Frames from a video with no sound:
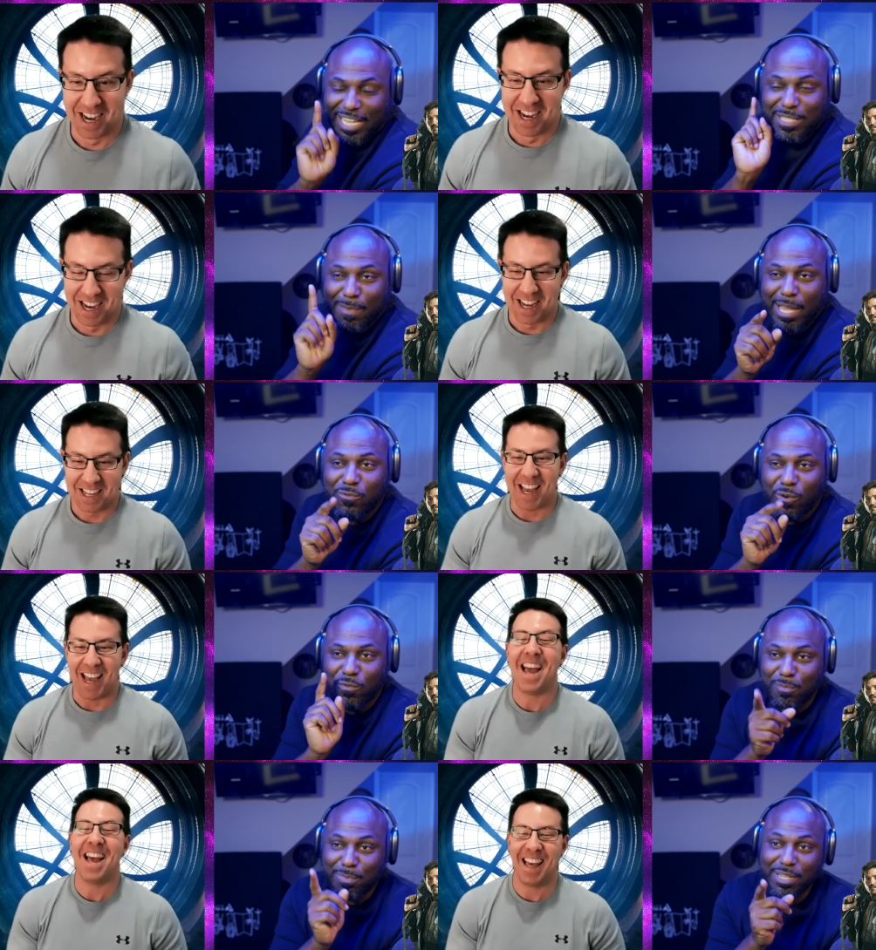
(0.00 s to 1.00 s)
Speaker 1: That's micro
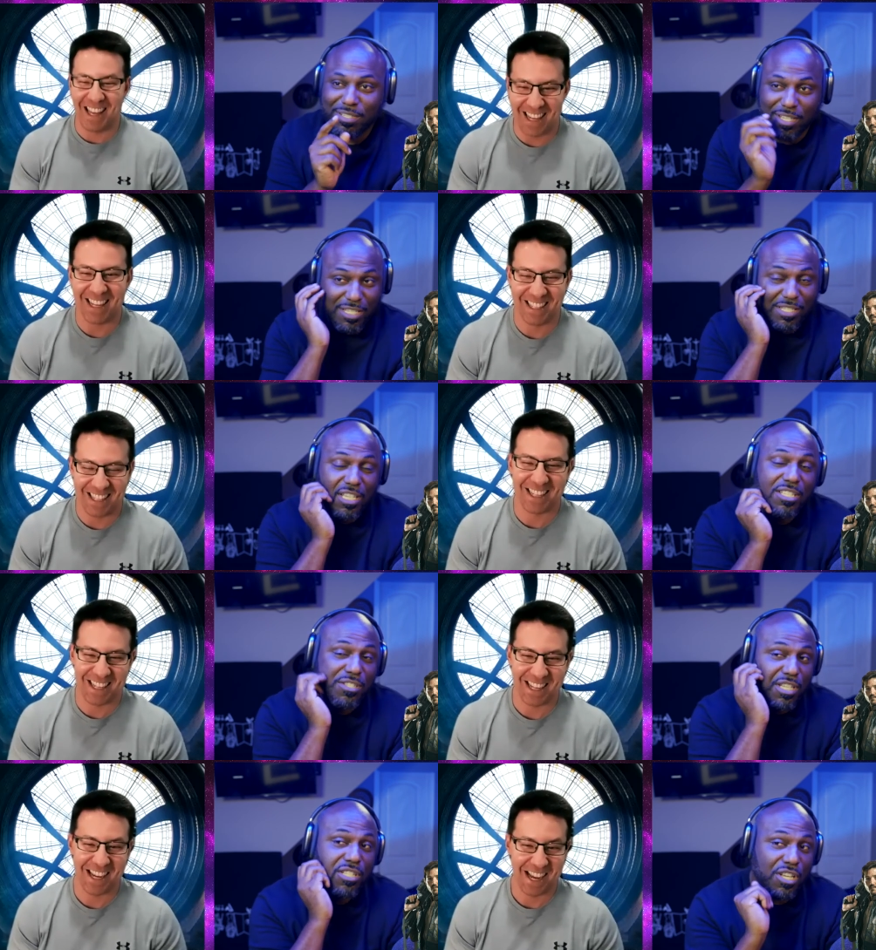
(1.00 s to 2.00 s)
from Punisher. He's
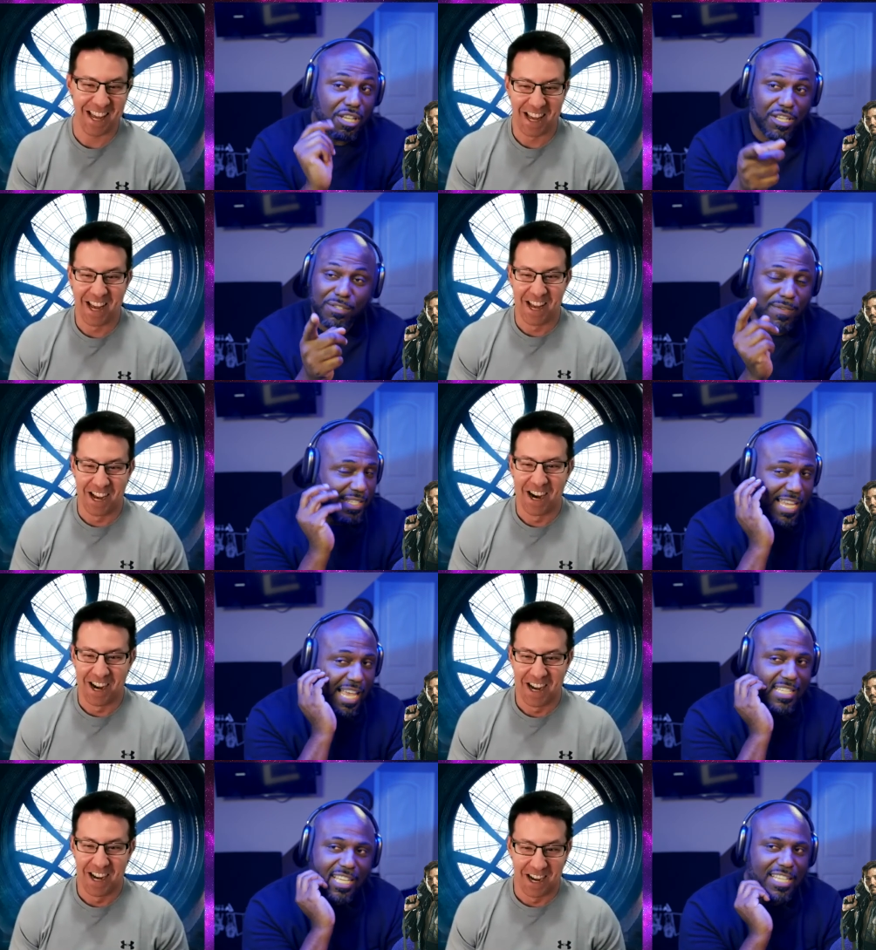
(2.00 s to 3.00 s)
he's he's good. He's
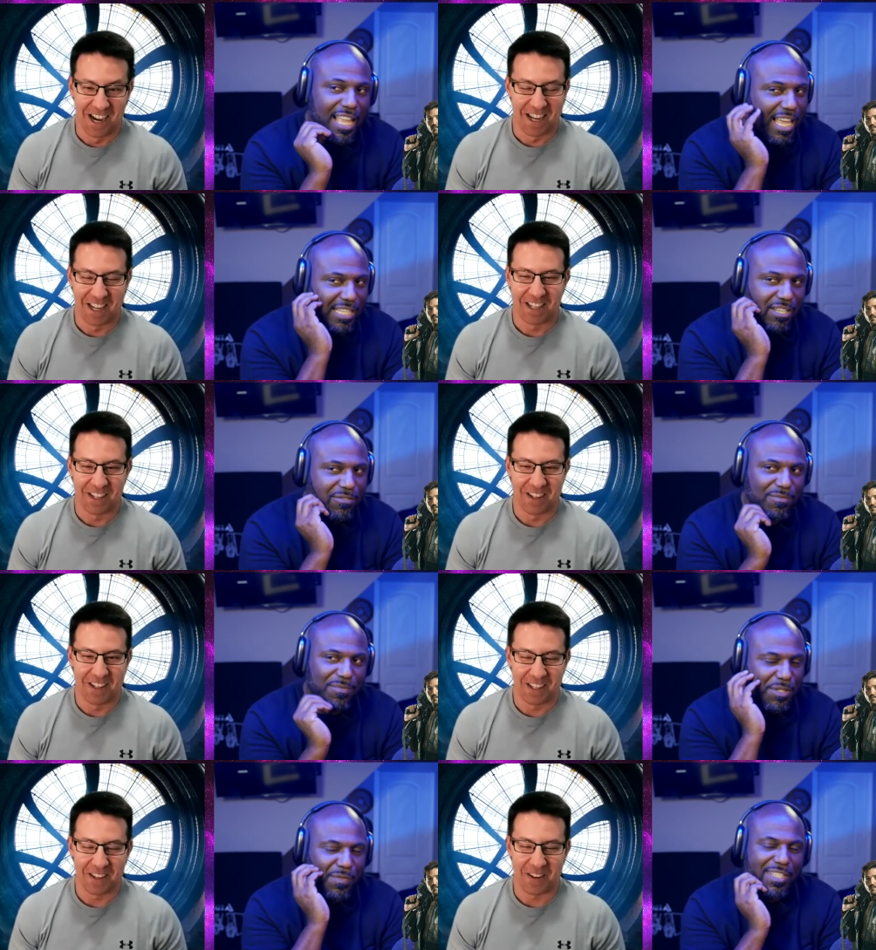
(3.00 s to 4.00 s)
fantastic in that, yo.
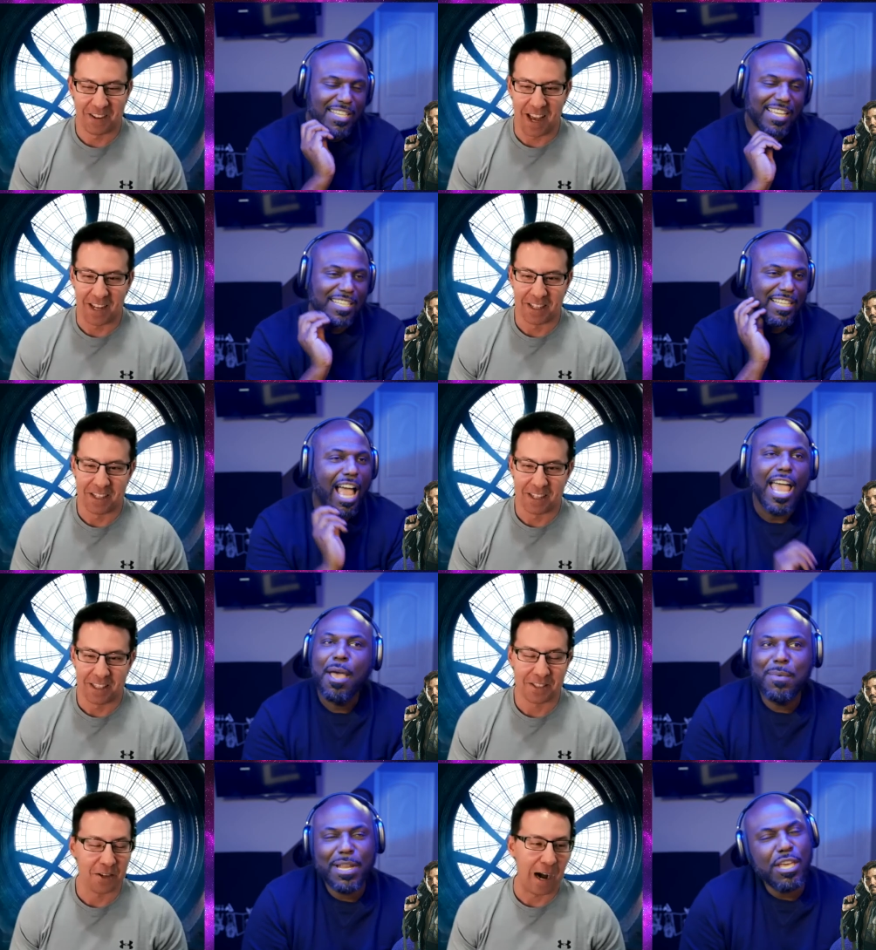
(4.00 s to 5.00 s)
He's fantastic. That.
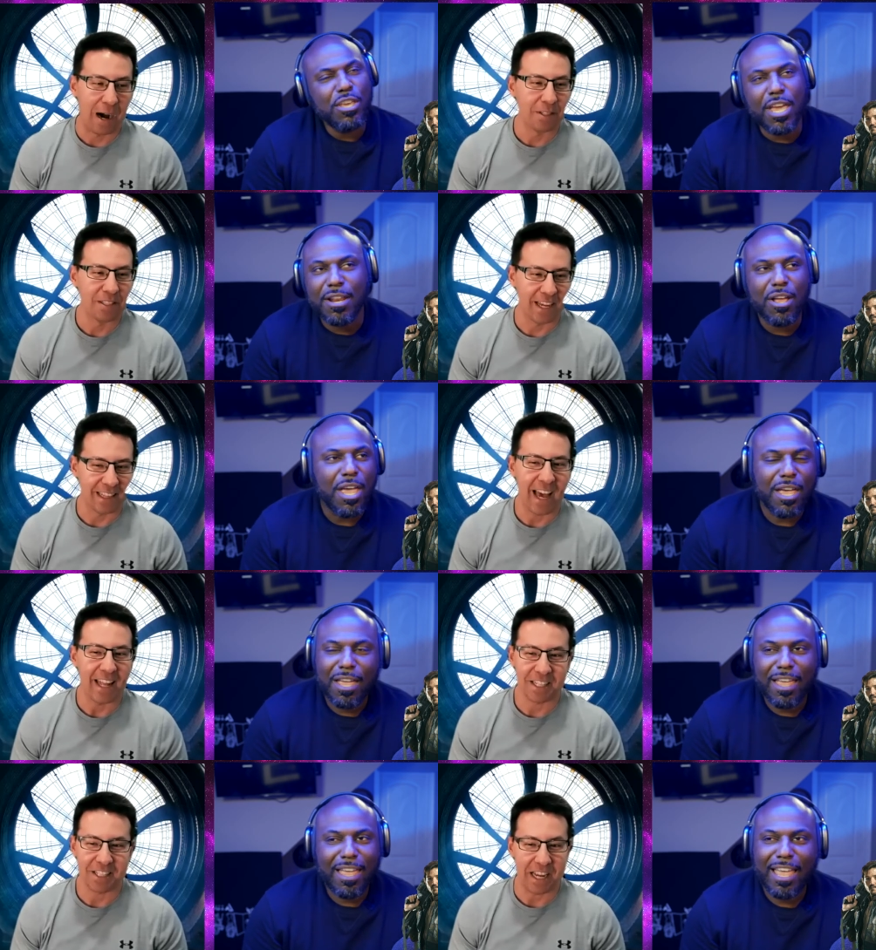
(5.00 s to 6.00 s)
So I was it, like,
Speaker 2: it,
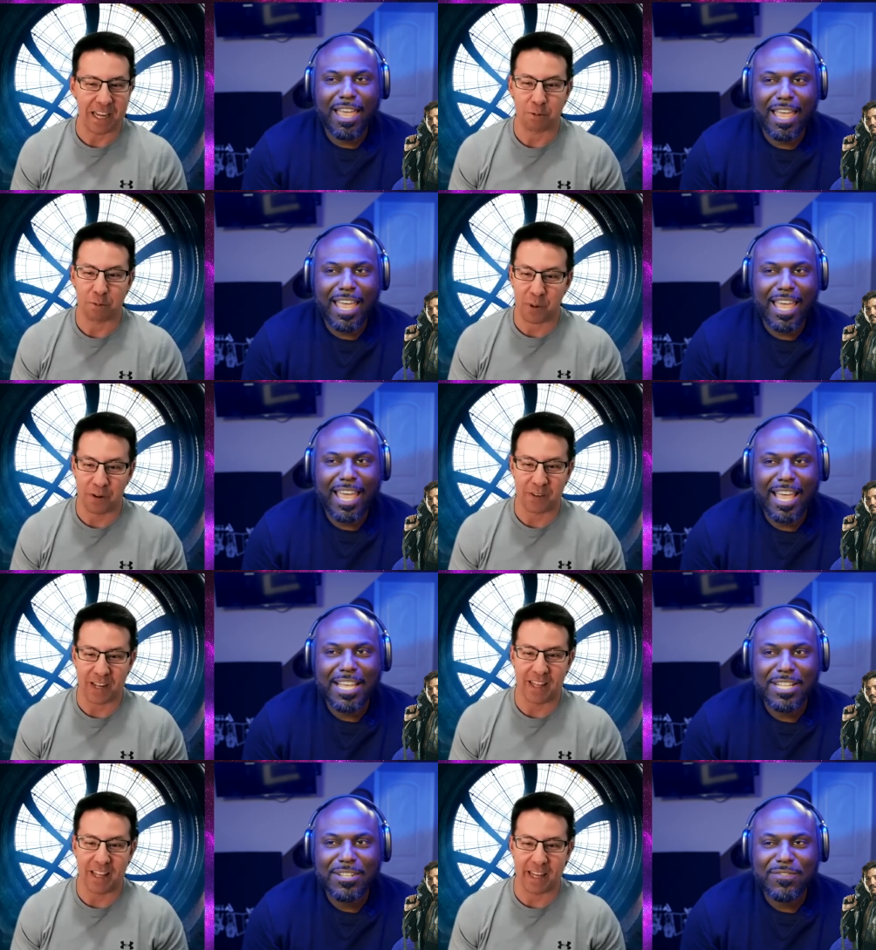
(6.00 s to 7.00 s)
that exchange was perfect.
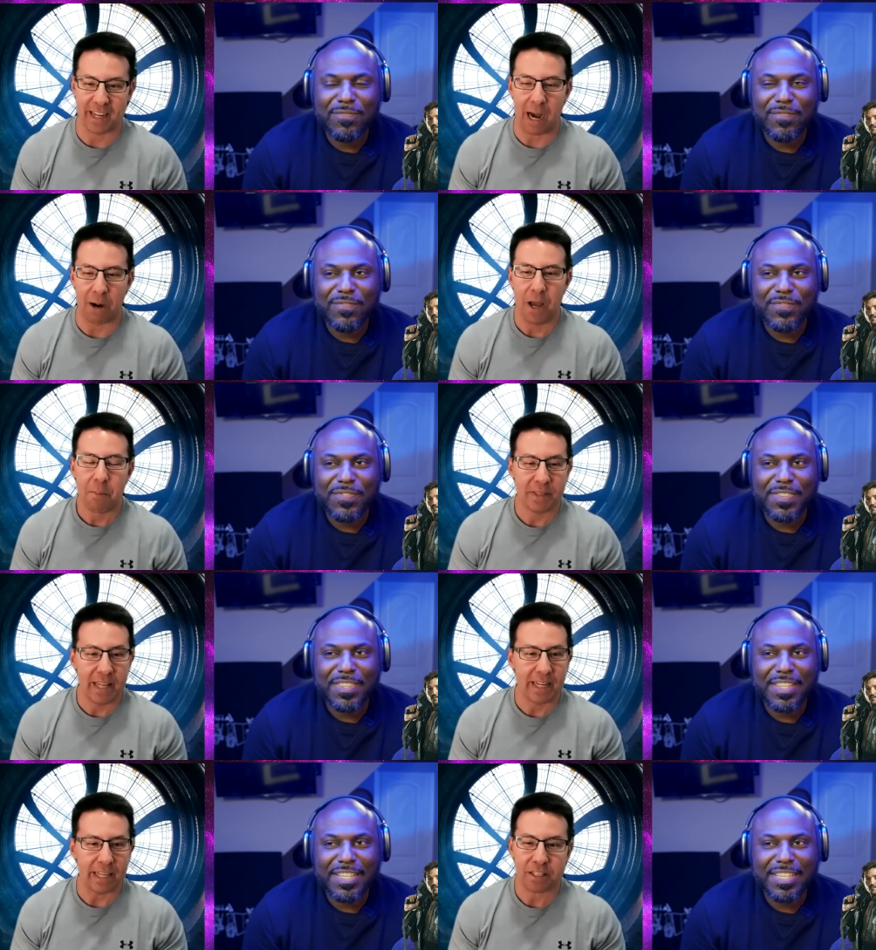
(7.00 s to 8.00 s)
And then like, I, but
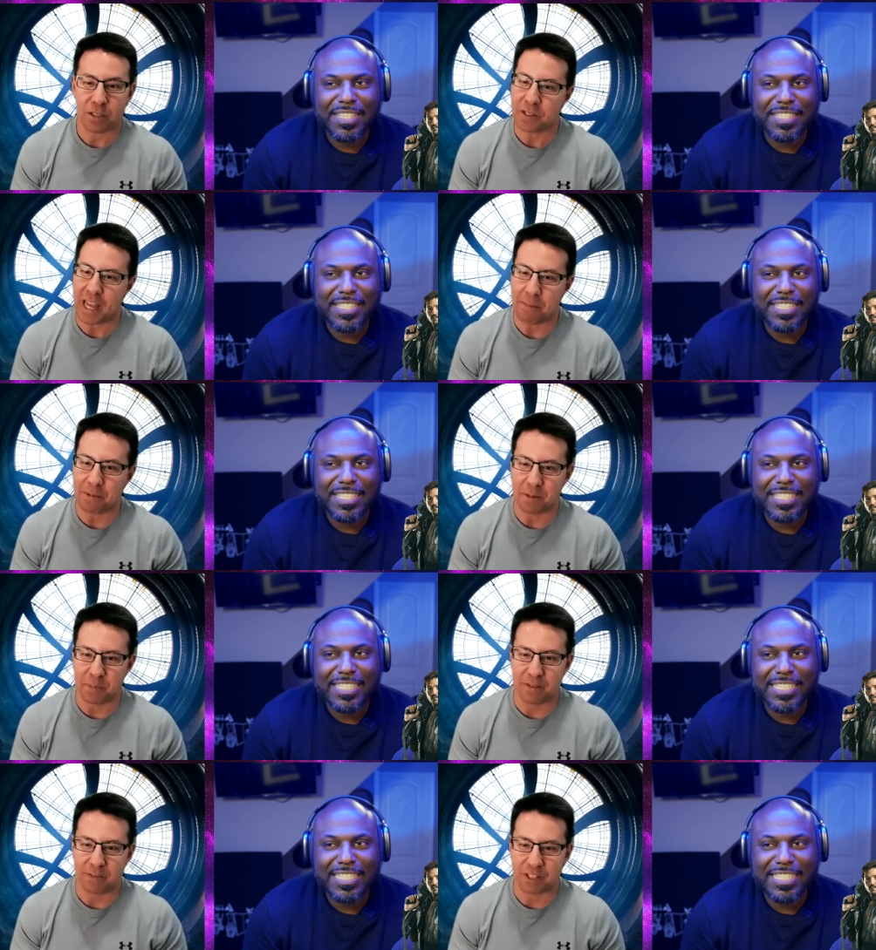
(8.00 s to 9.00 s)
then it, it, still came as a
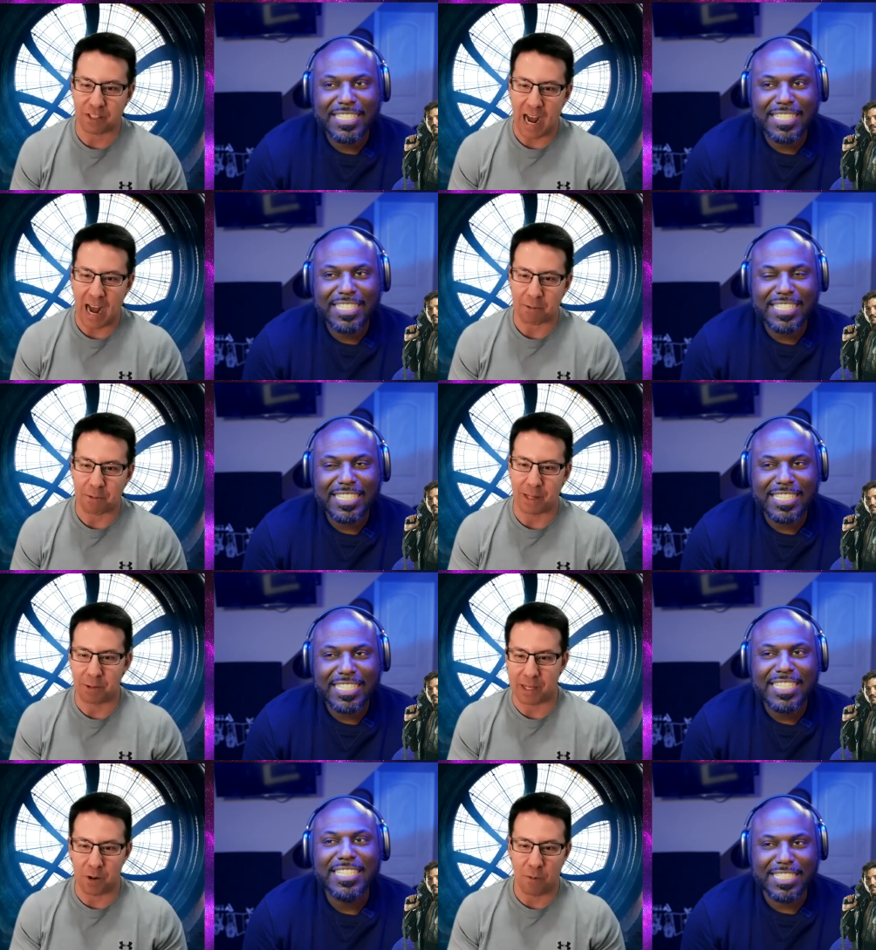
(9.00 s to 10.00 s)
bit of a shock when they were
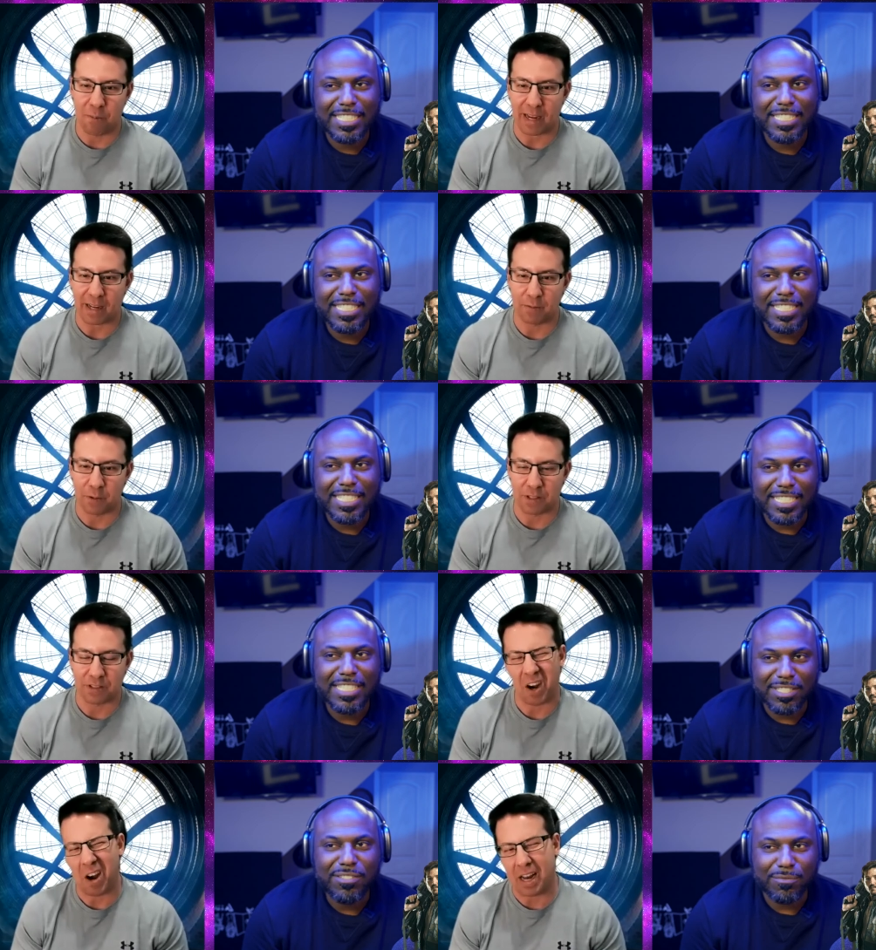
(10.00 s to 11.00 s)
like going back and forth. I was
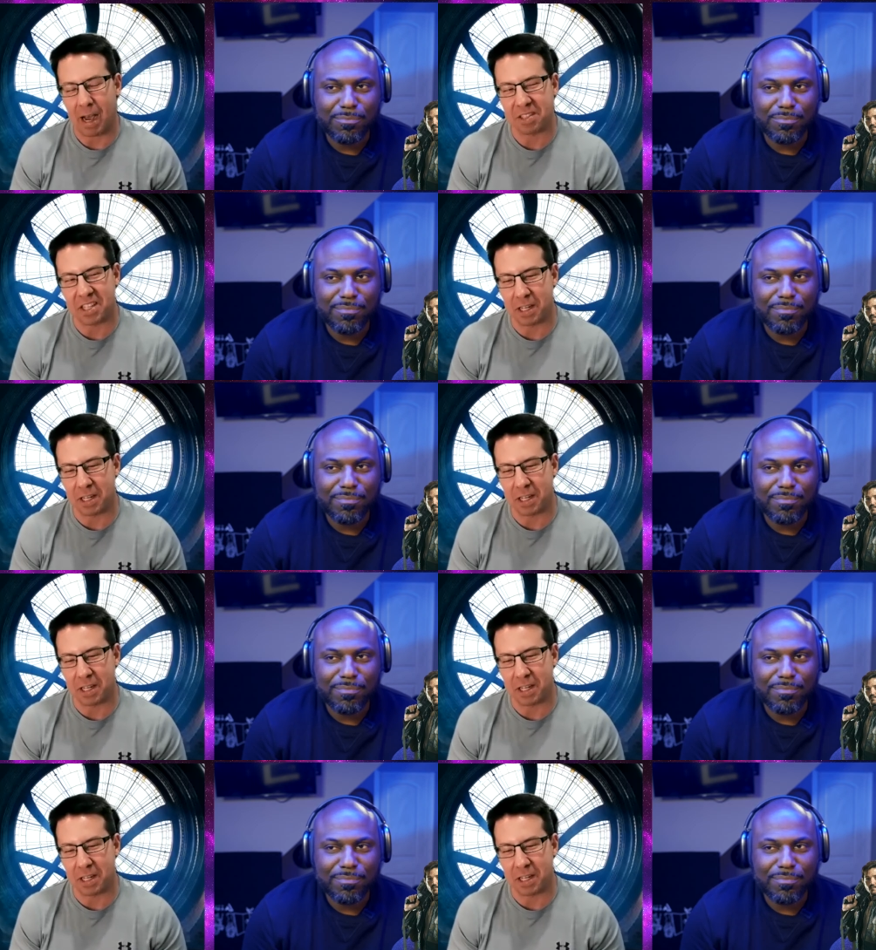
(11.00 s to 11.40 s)
like, all right, how is he